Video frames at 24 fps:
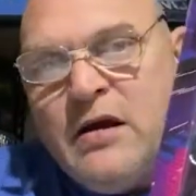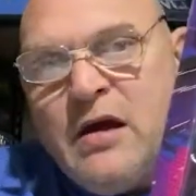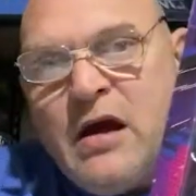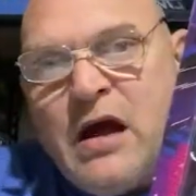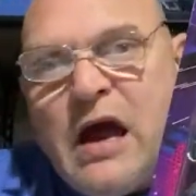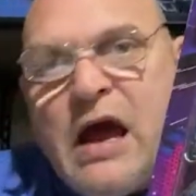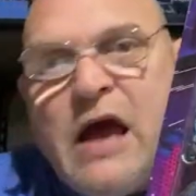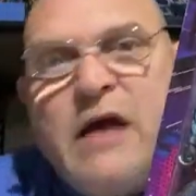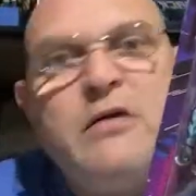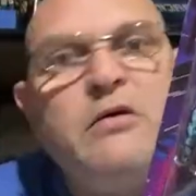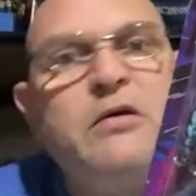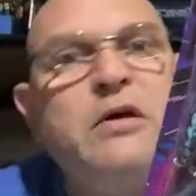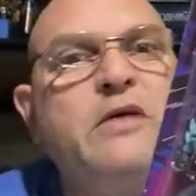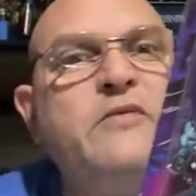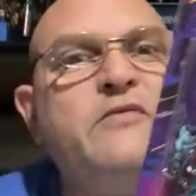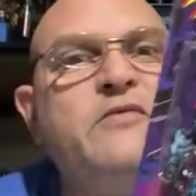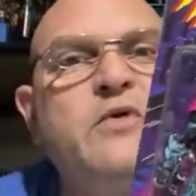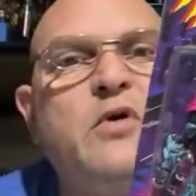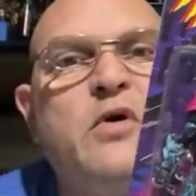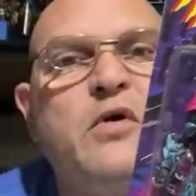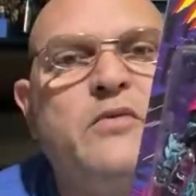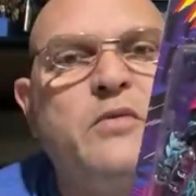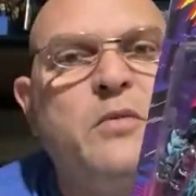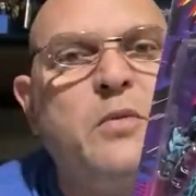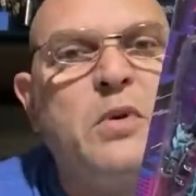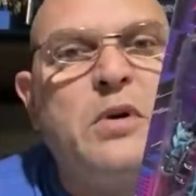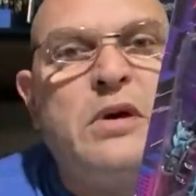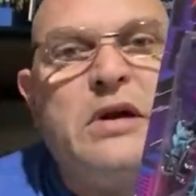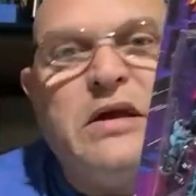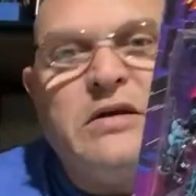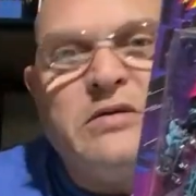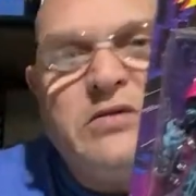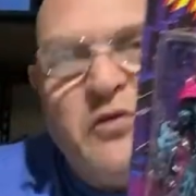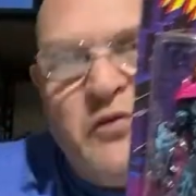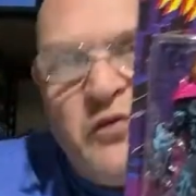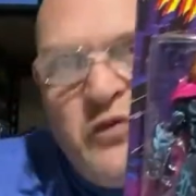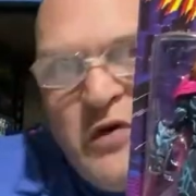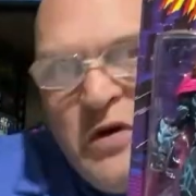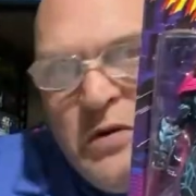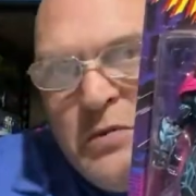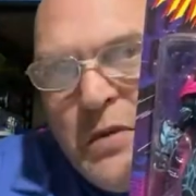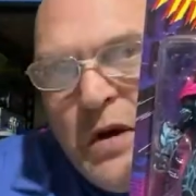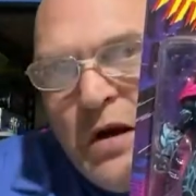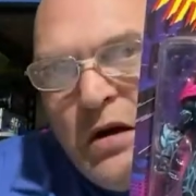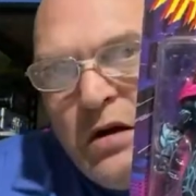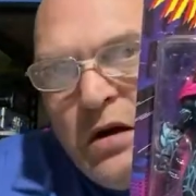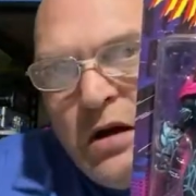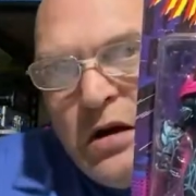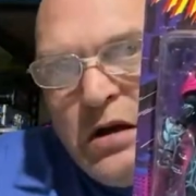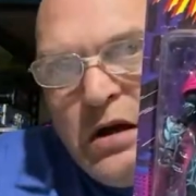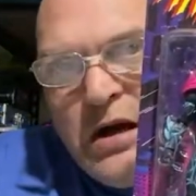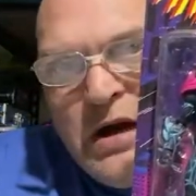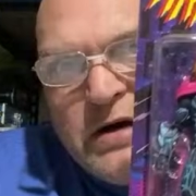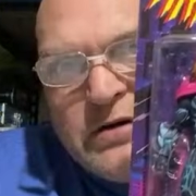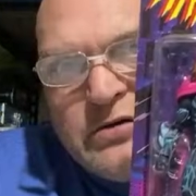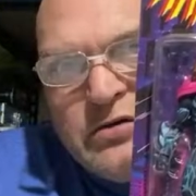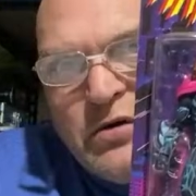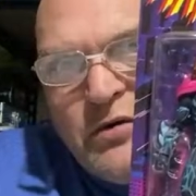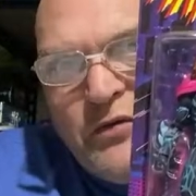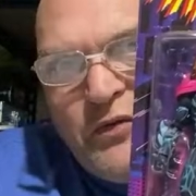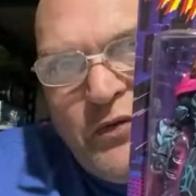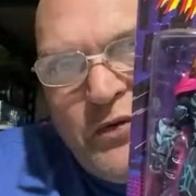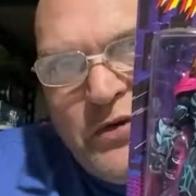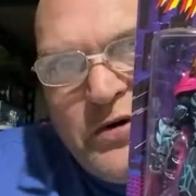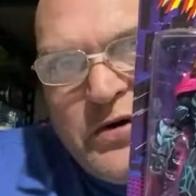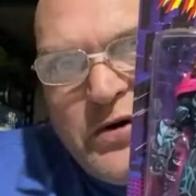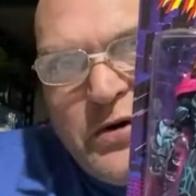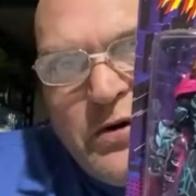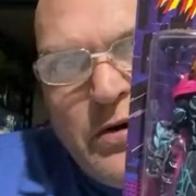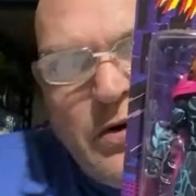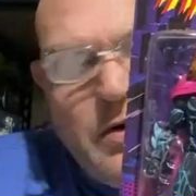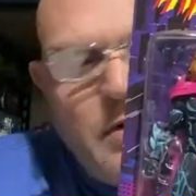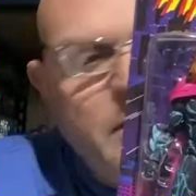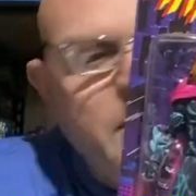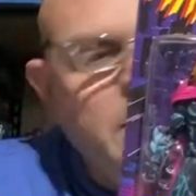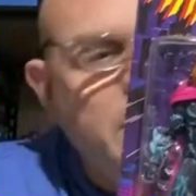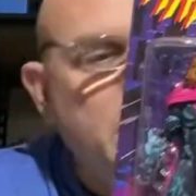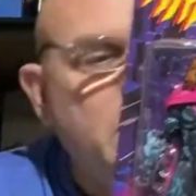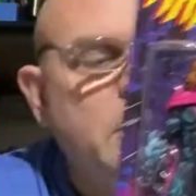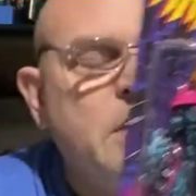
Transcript: I don't even know if I'm going to get the female Electra for sure.